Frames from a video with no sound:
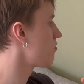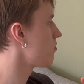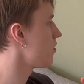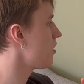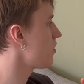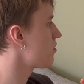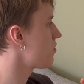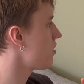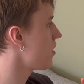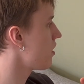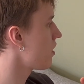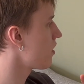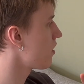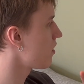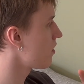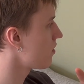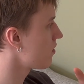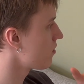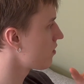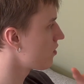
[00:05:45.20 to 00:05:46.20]
listing
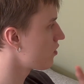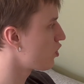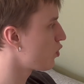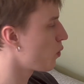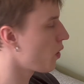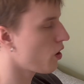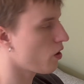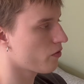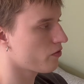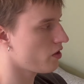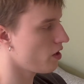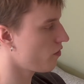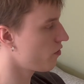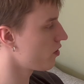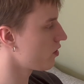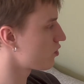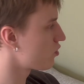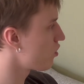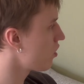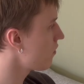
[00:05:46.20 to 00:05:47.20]
12
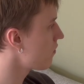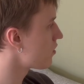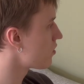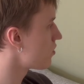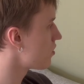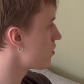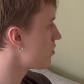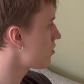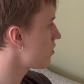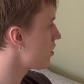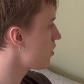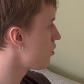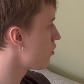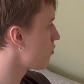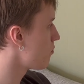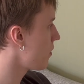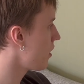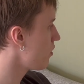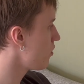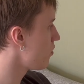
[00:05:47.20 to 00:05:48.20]
different services in your
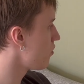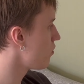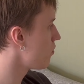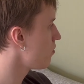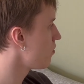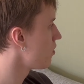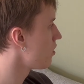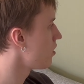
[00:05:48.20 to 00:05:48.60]
menu,